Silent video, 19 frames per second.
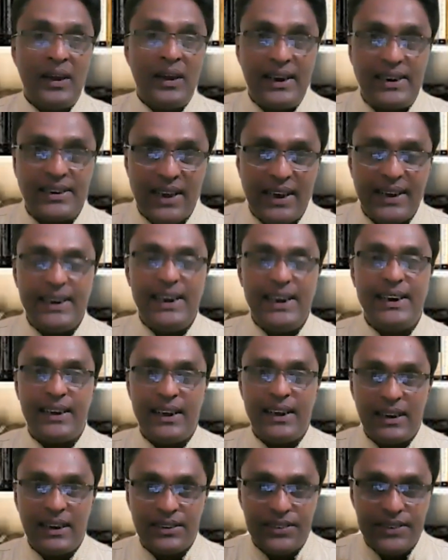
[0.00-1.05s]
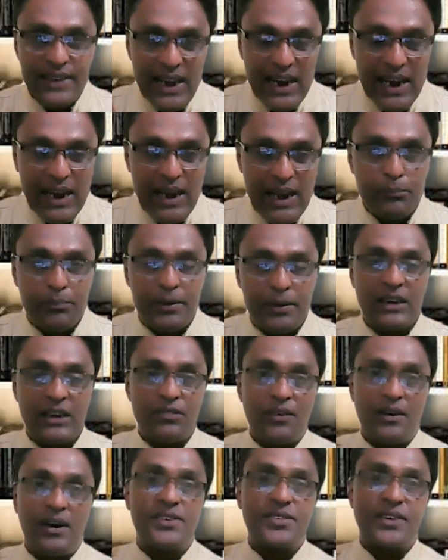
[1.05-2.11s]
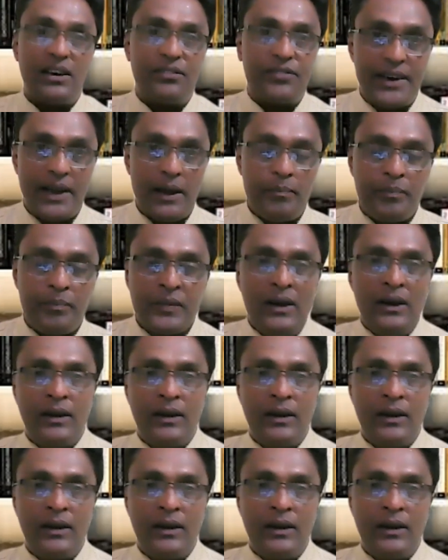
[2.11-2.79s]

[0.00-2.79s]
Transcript: It is like eating the same breakfast every day.